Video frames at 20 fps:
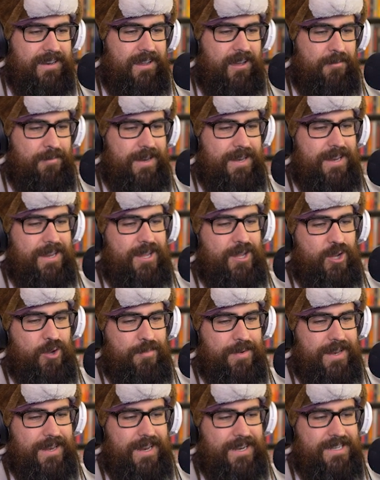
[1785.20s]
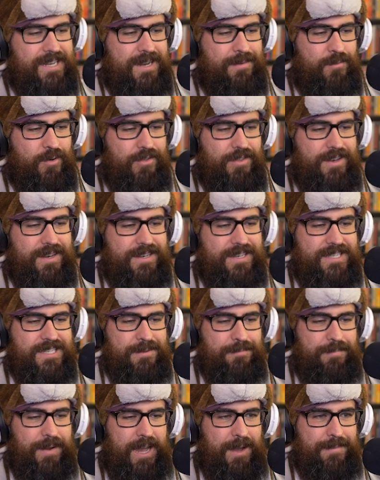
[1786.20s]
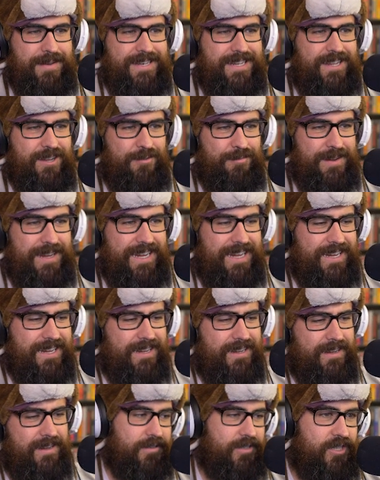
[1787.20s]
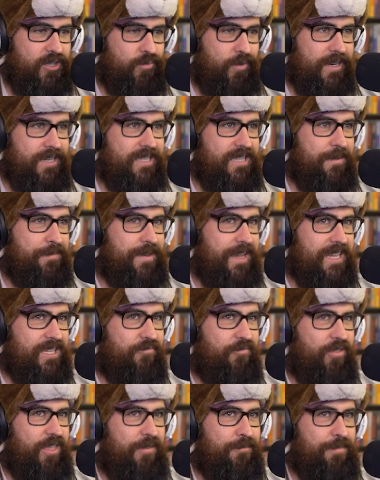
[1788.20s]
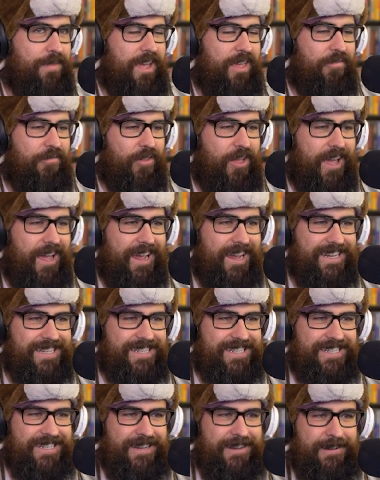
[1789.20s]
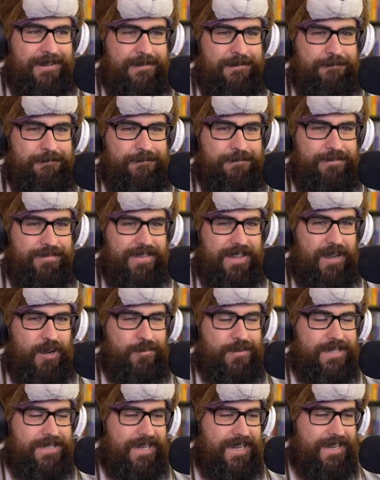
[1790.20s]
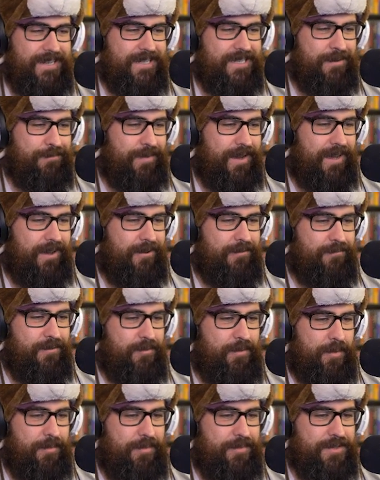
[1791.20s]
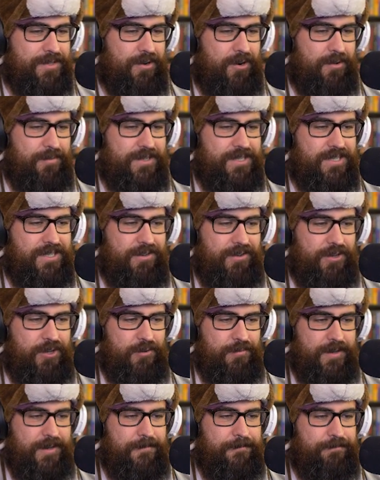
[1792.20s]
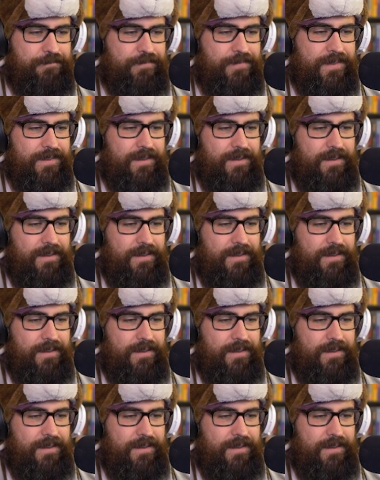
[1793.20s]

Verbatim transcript: and I'm a human. I'll take more than a disembowelment to kill me. She's raising them death, them death flags. I hope she doesn't get disemboweled. You might be bizarre, but she's still human. I